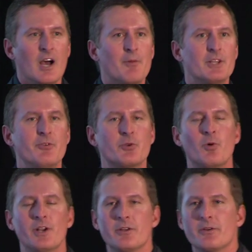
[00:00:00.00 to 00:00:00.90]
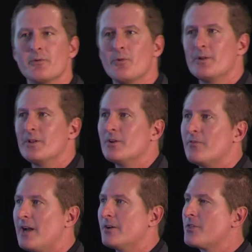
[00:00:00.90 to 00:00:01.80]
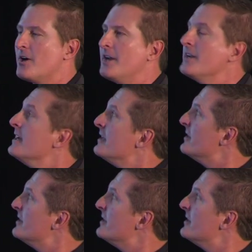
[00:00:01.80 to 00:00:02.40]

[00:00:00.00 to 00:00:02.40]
I'm gonna leave you with one little final thought.